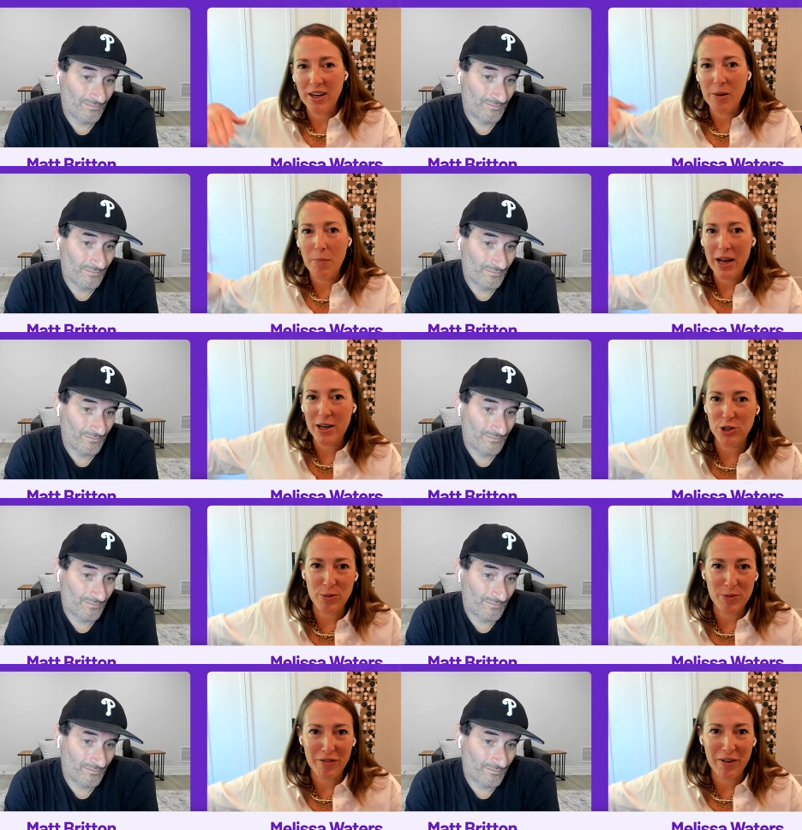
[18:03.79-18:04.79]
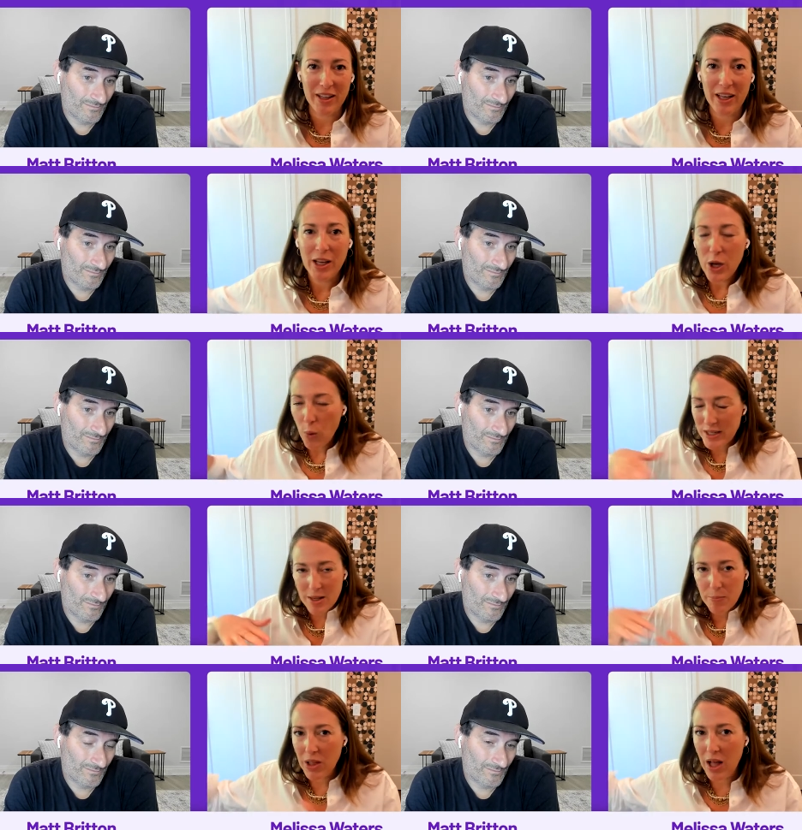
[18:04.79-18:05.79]
Speaker 1: to need to manage them differently. We
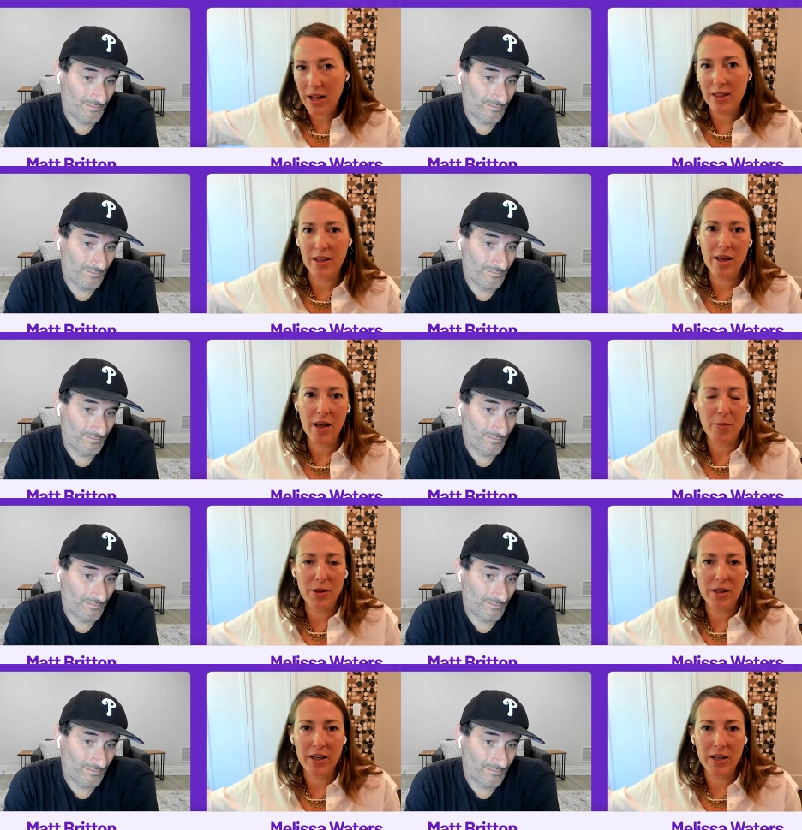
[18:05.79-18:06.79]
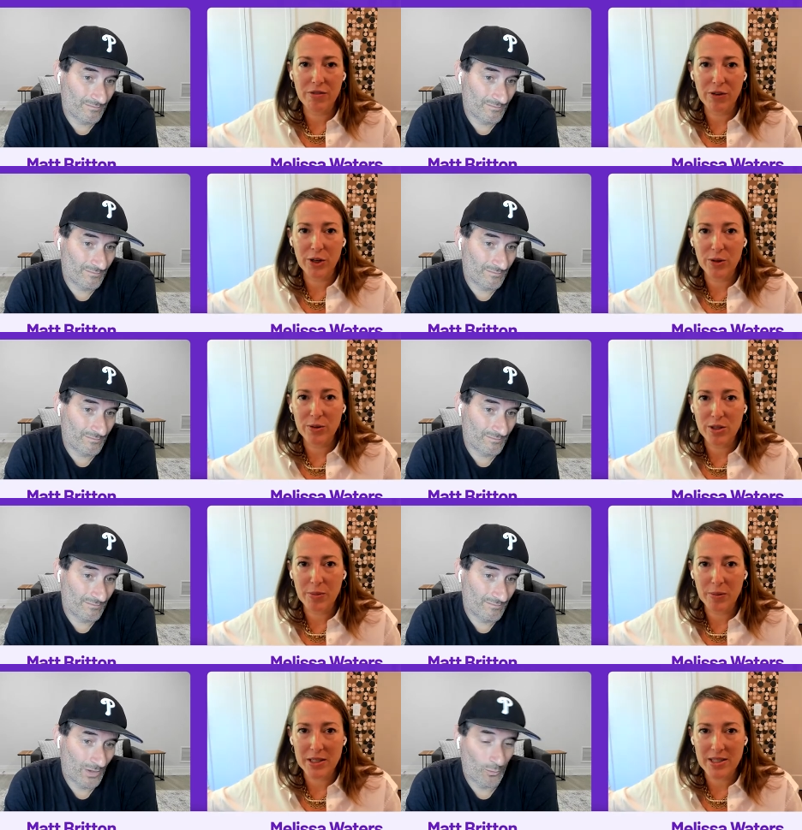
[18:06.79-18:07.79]
supply the ability for you to be
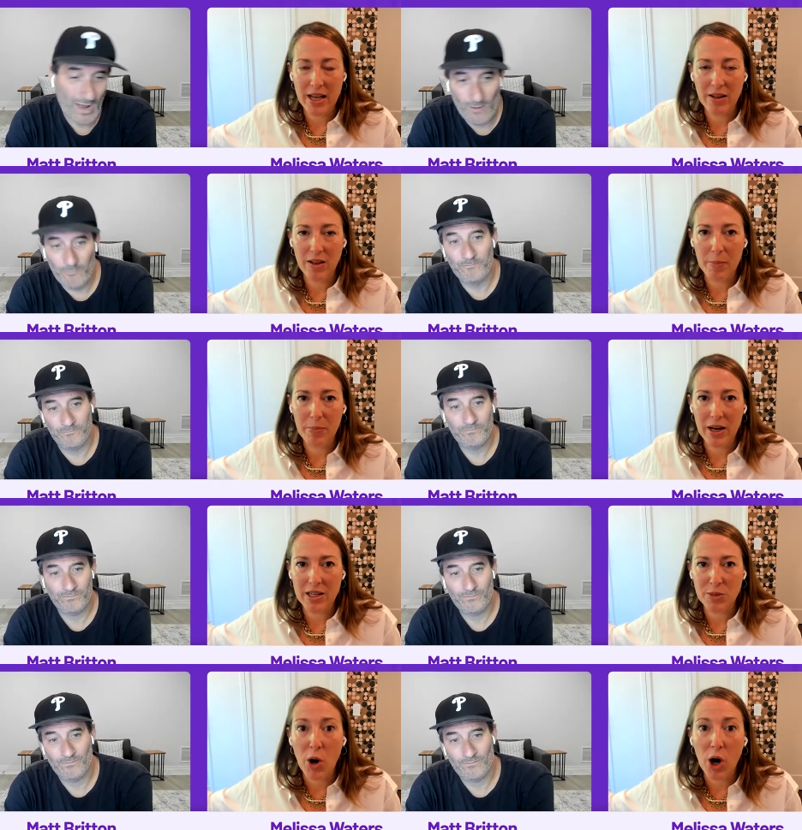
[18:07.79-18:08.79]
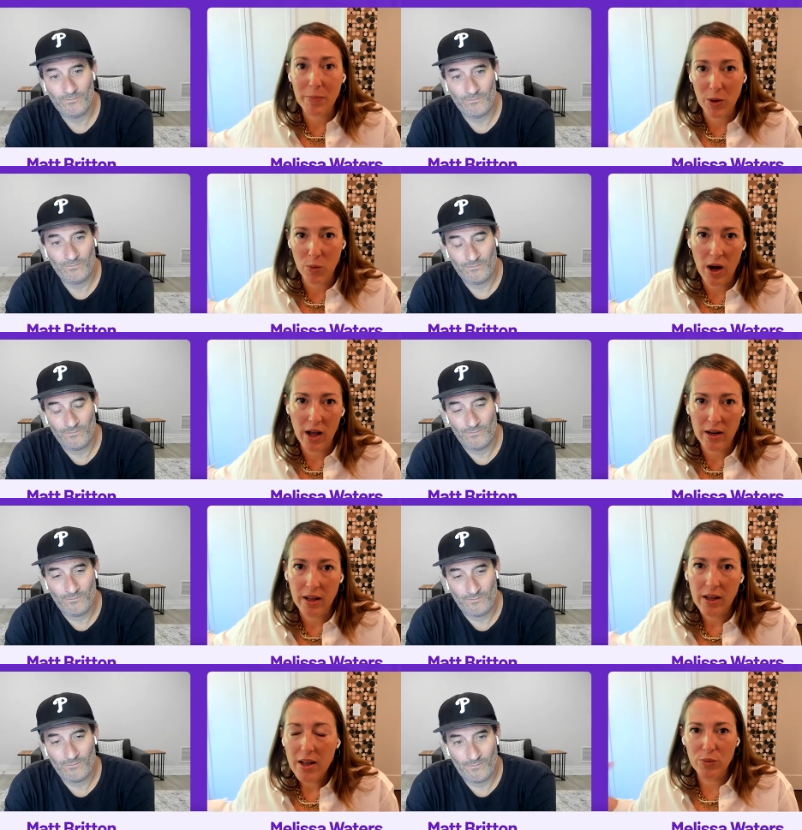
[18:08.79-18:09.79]
able to wow. scale up at a department wide
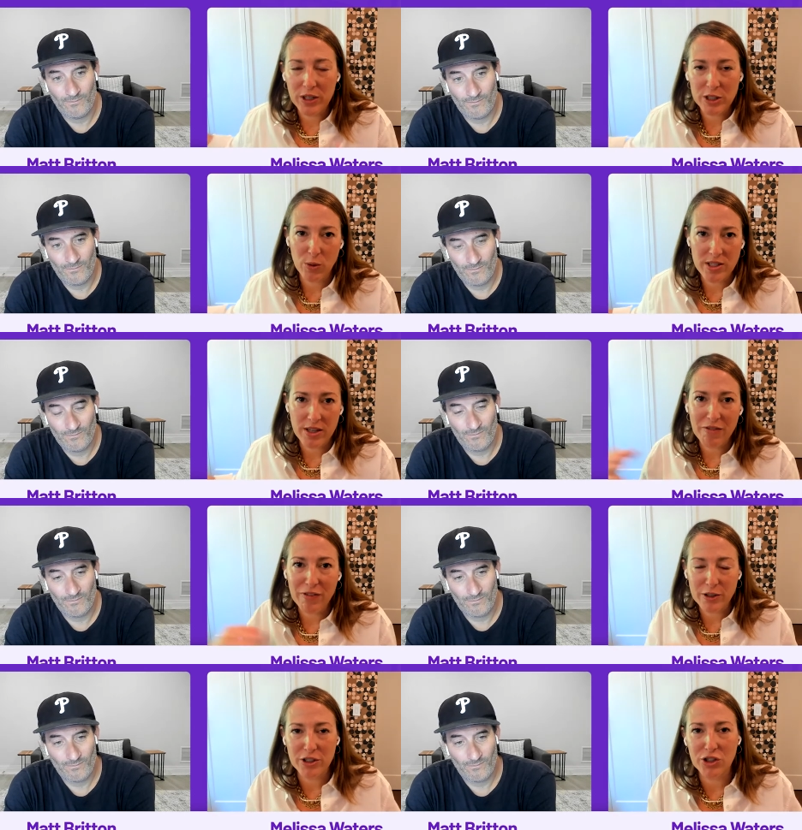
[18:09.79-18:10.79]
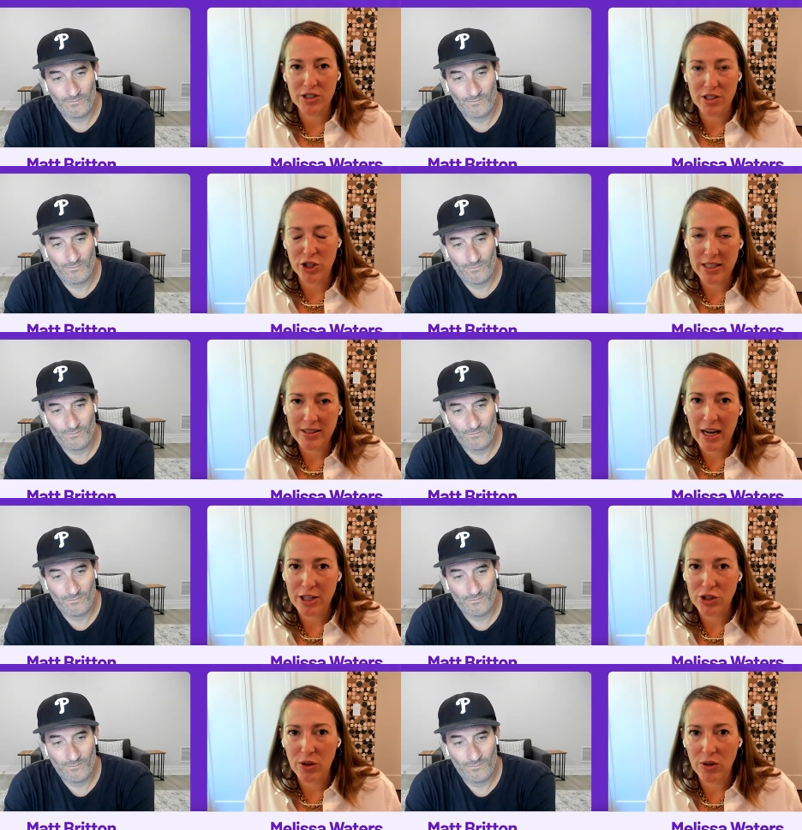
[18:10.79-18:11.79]
resourcing versus just
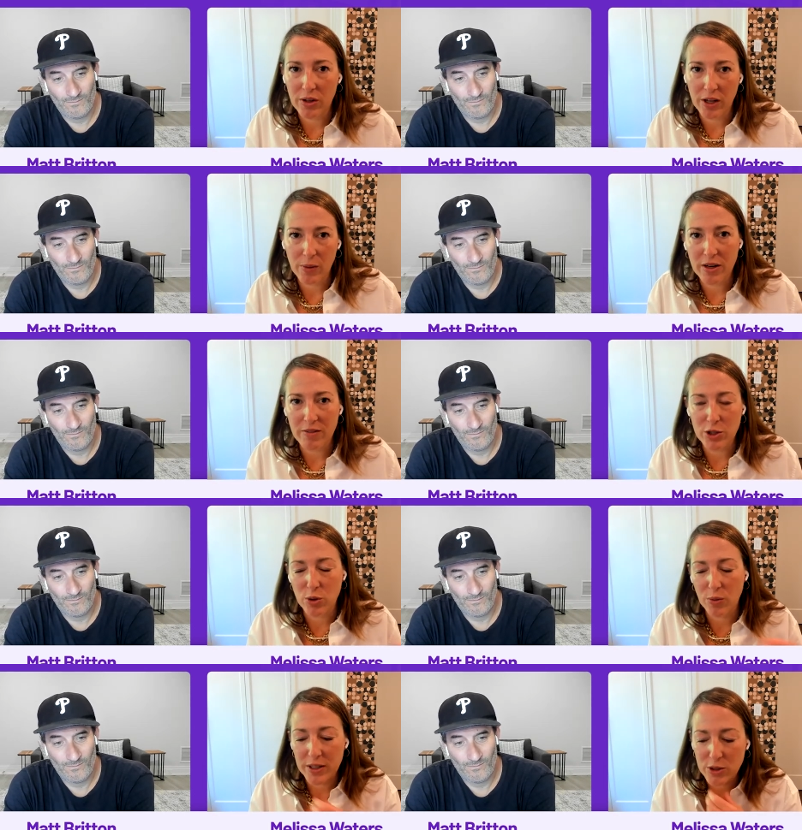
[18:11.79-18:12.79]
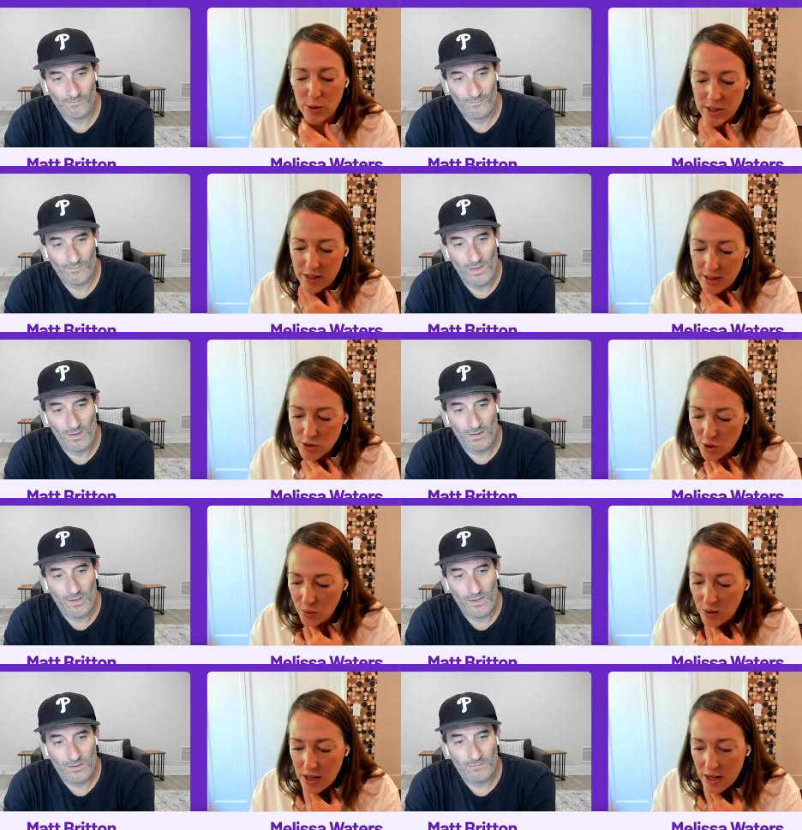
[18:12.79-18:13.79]
transactional, you know, individual resourcing.
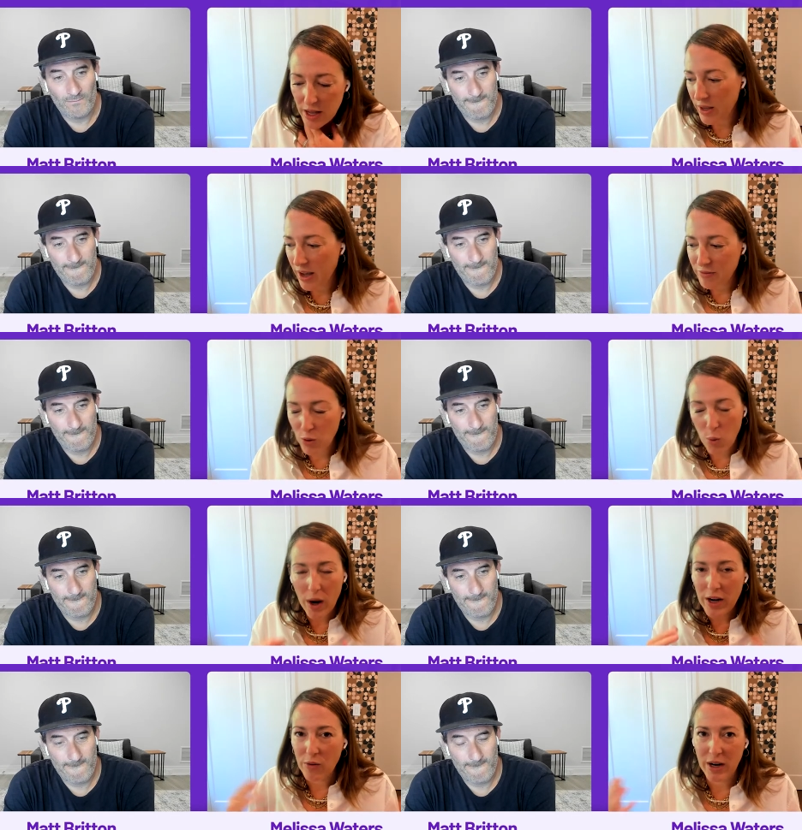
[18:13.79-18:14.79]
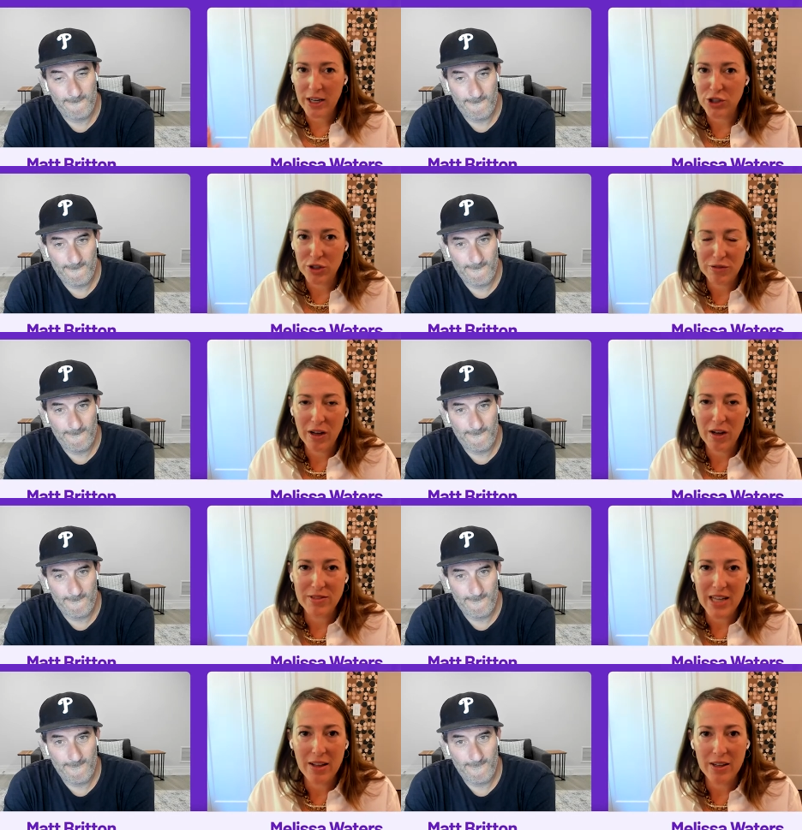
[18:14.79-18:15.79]
So we have quite a range of, of
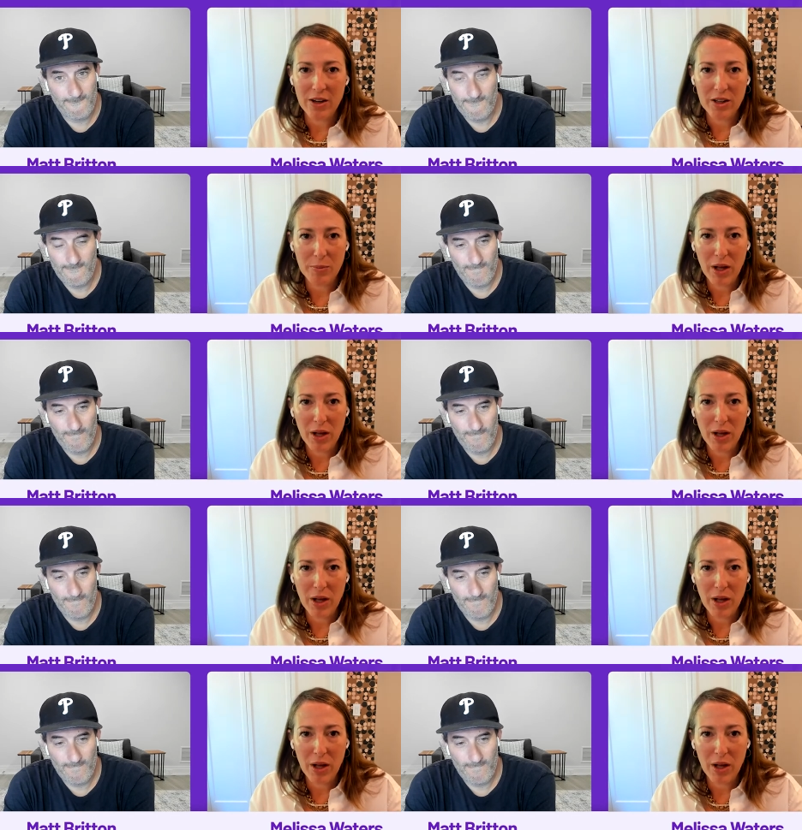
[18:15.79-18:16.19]
talent on the